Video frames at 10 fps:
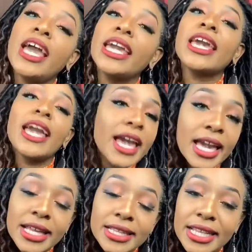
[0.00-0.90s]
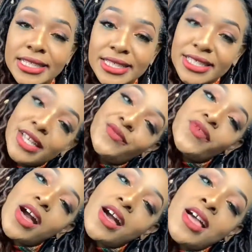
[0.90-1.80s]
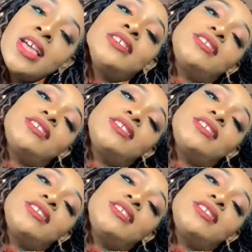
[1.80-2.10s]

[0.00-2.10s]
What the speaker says: aka Lady Diva.